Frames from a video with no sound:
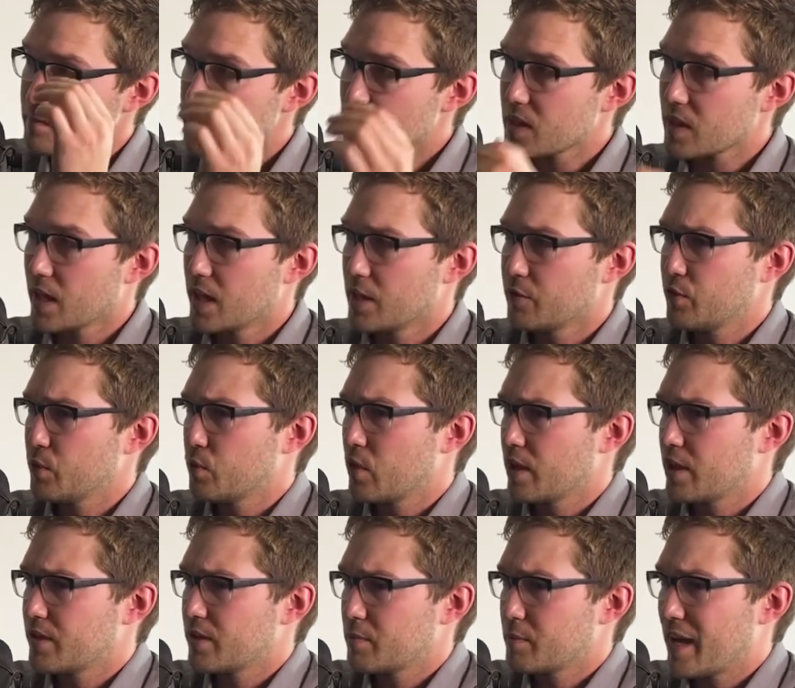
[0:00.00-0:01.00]
if you
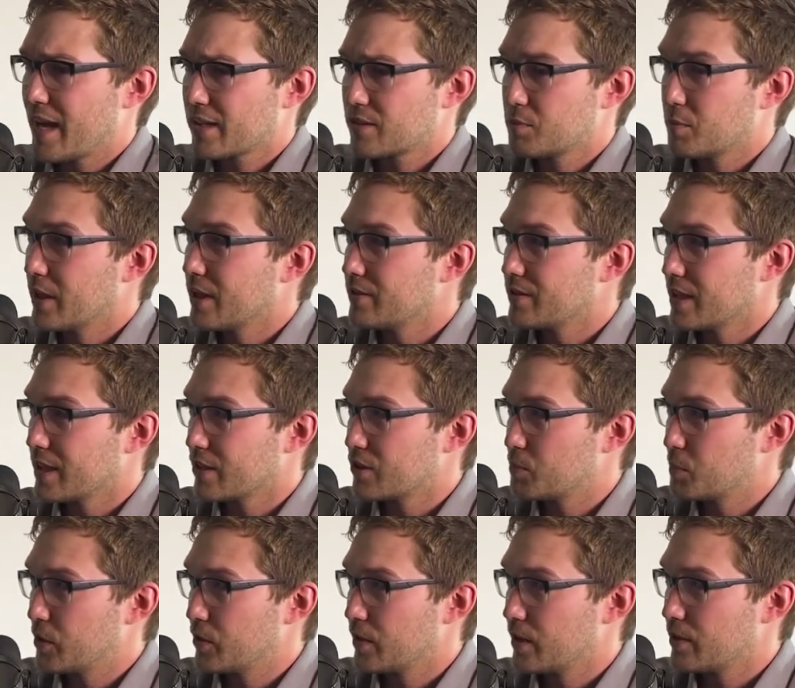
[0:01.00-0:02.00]
wanted to maximize that
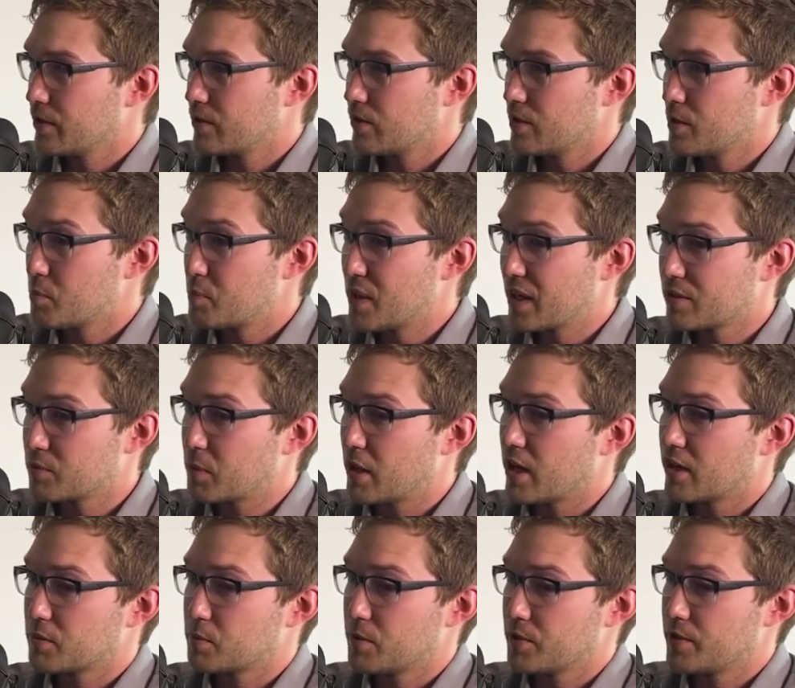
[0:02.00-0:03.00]
experience, the best
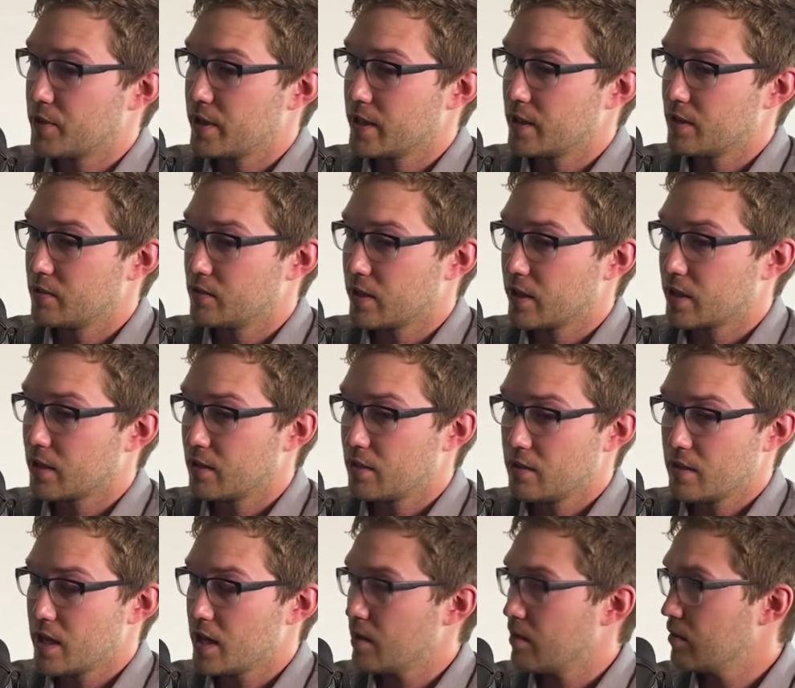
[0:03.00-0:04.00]
possible thing is like
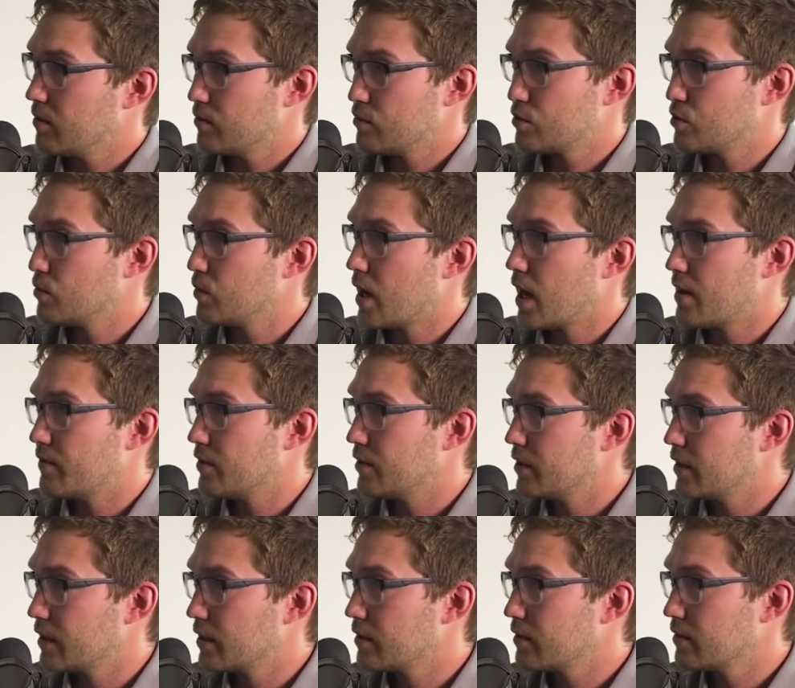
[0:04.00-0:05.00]
shoot Ivy
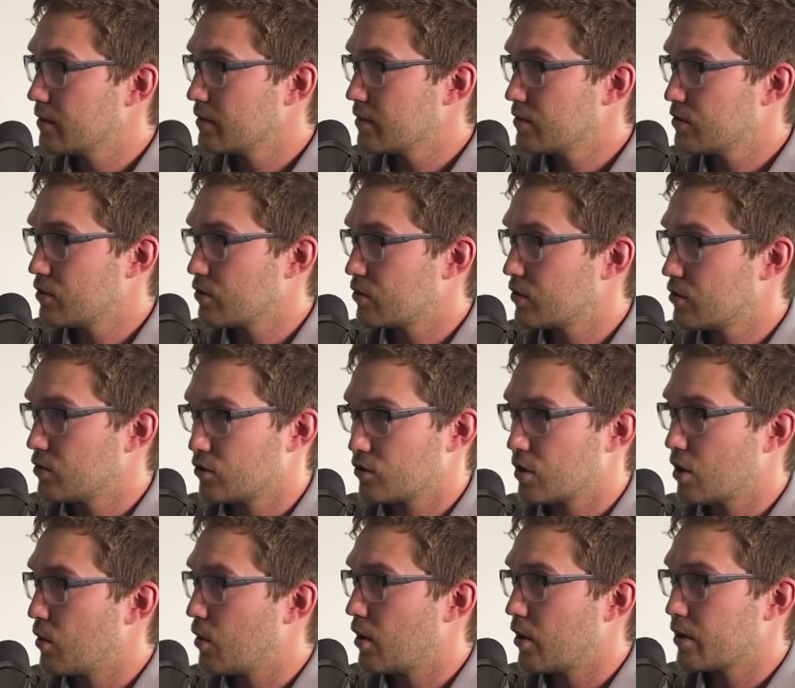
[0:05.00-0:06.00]
League. Just
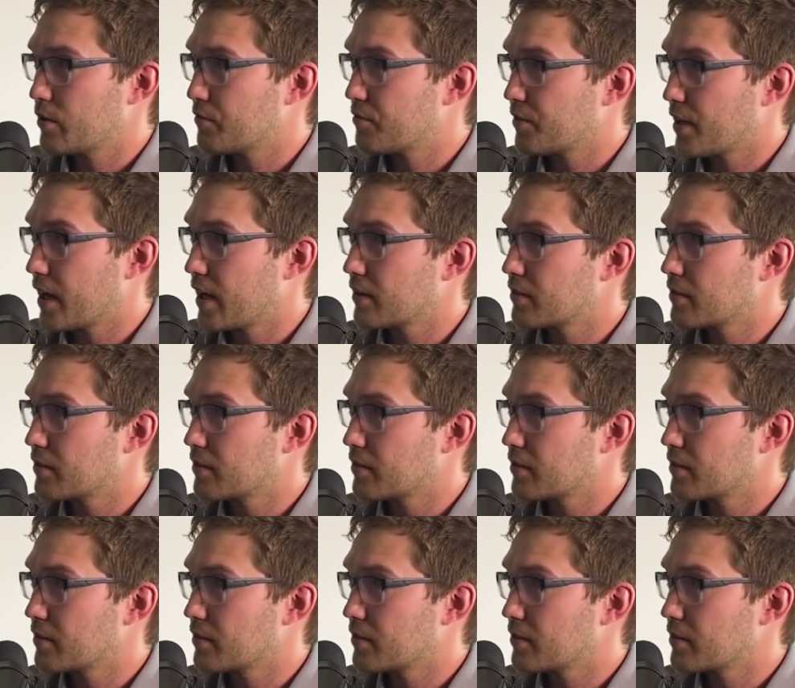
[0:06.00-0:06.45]
go hard fast,